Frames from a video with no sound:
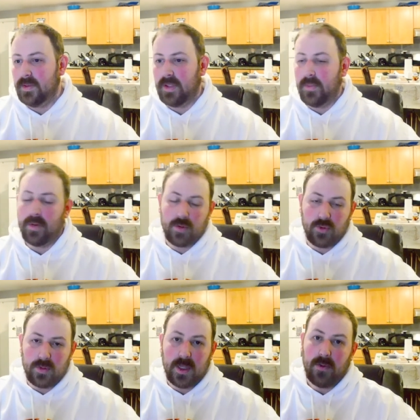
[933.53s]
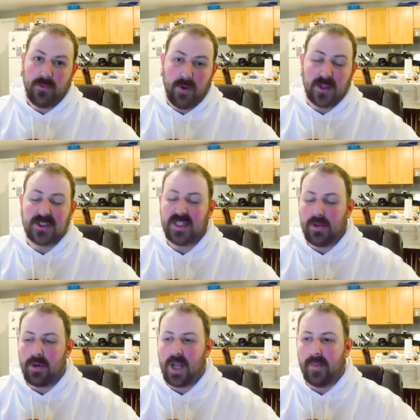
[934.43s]
they were friends, and
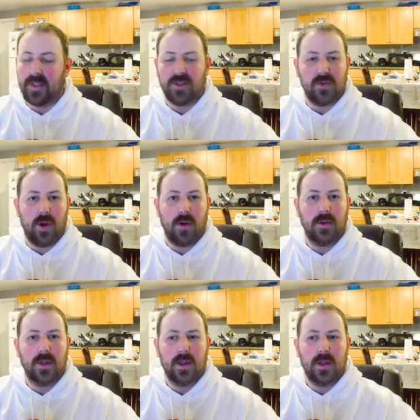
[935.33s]
they were a comedy duo.